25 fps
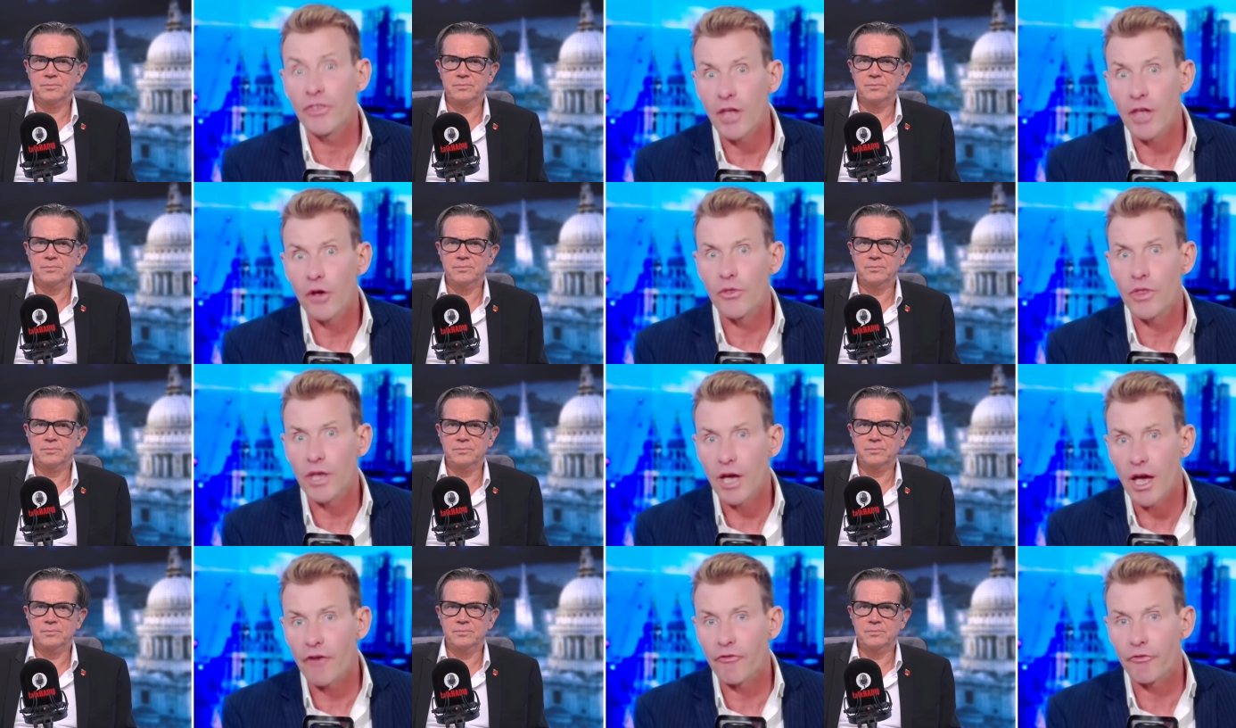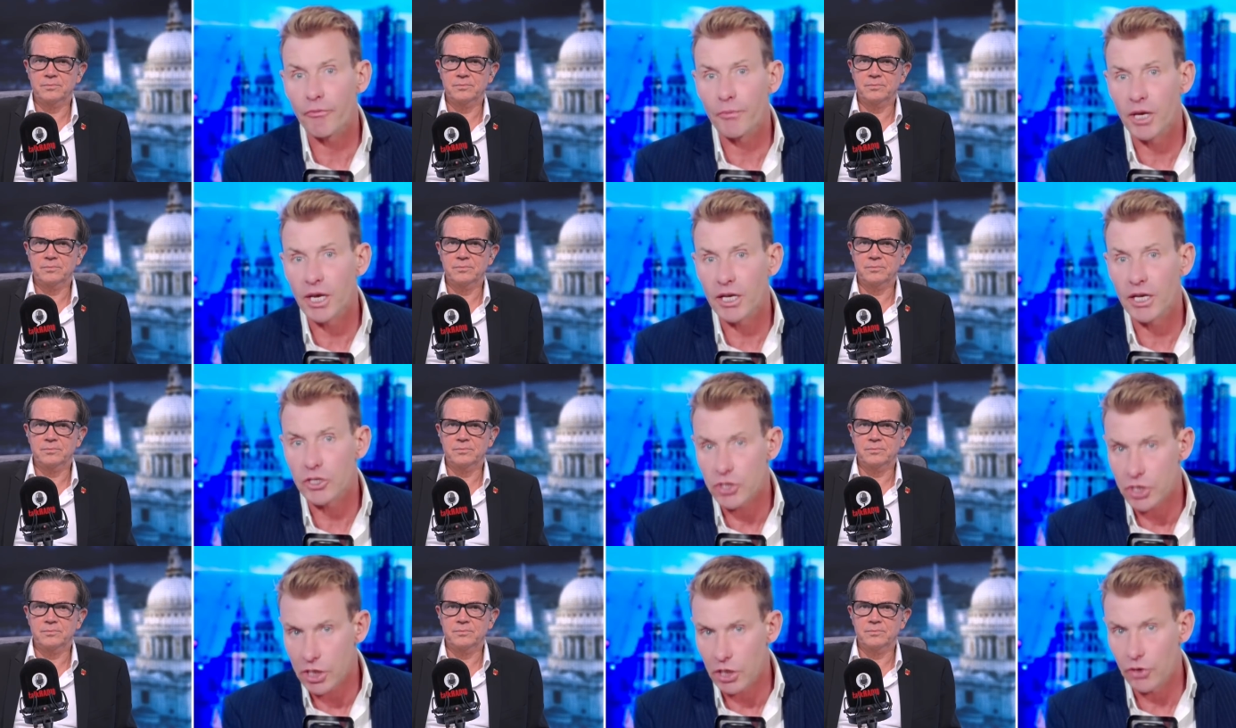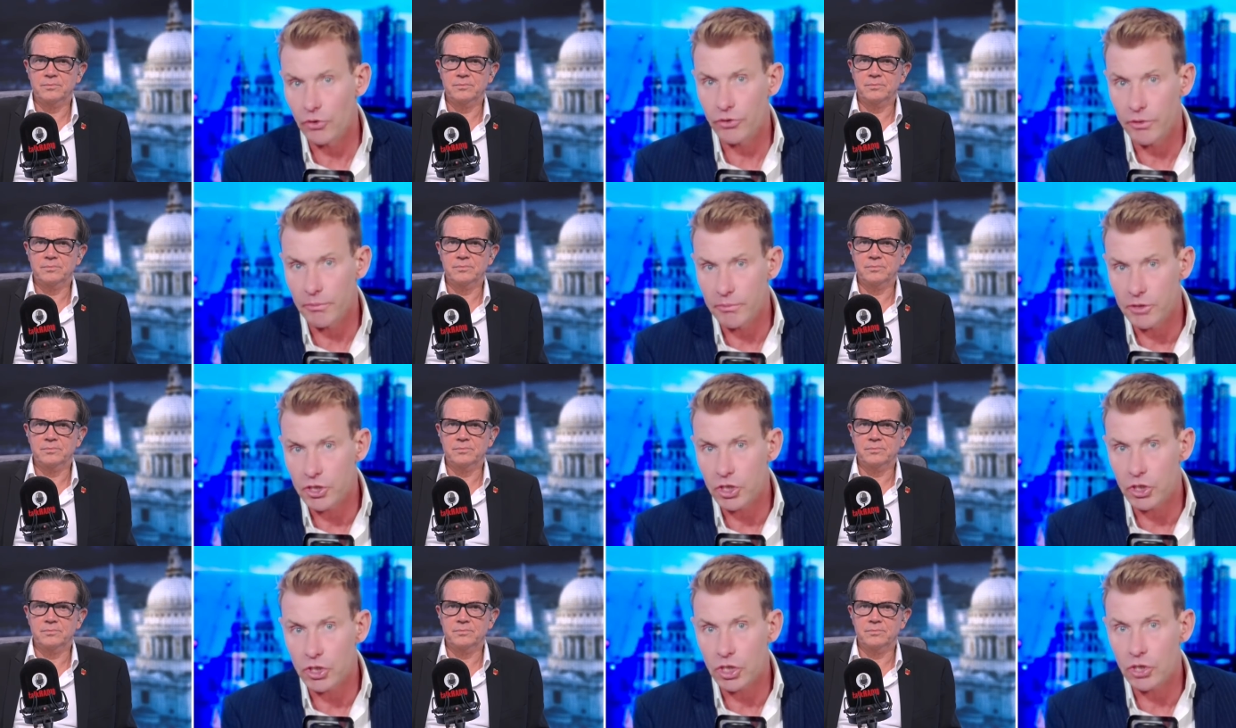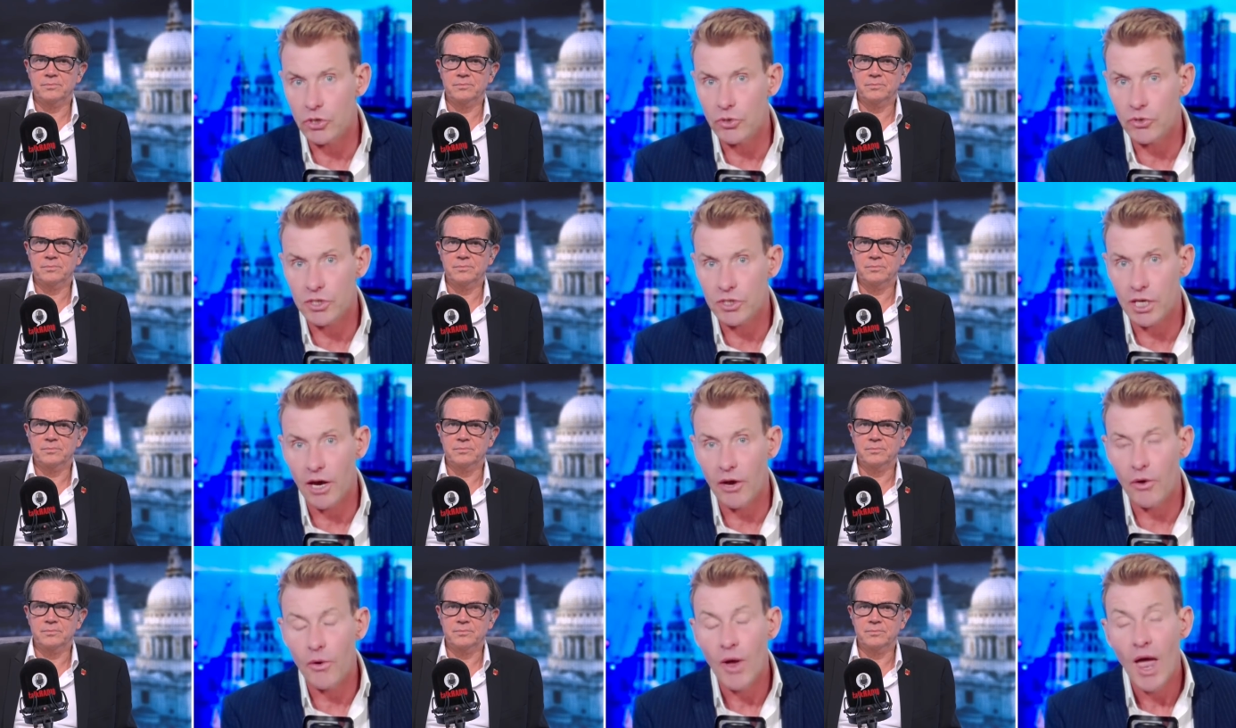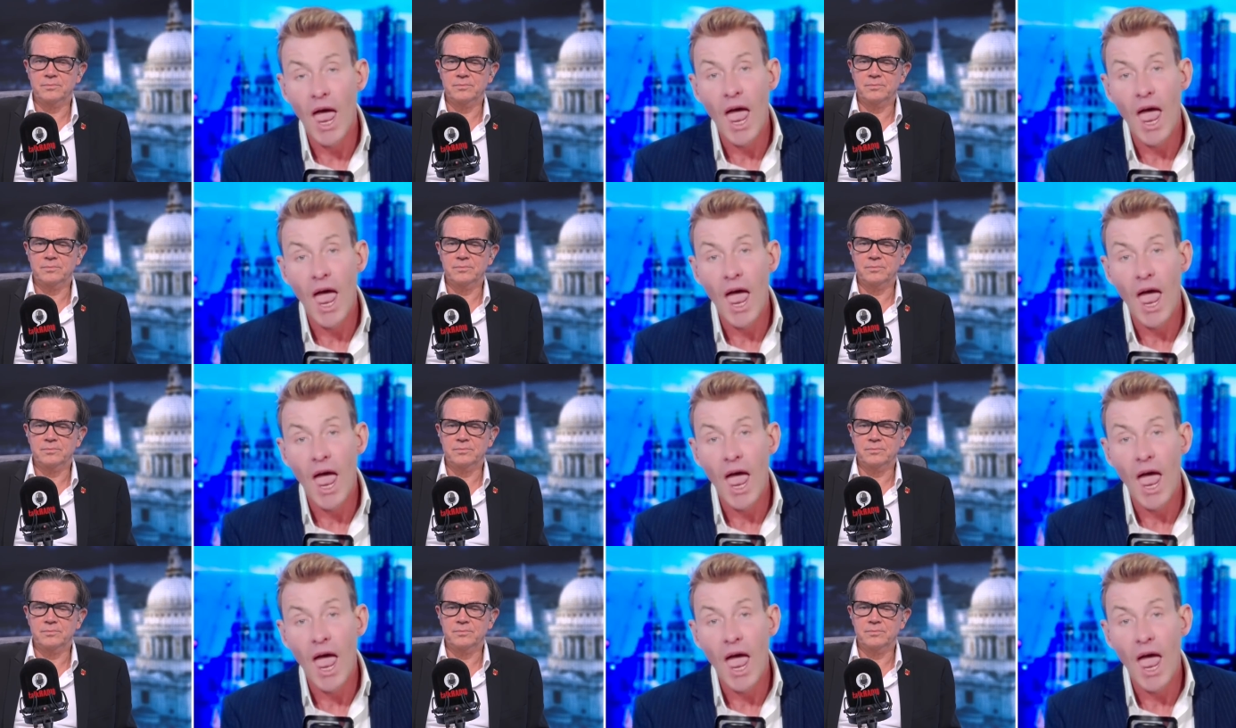Speaker 1: though the government has told them to do so.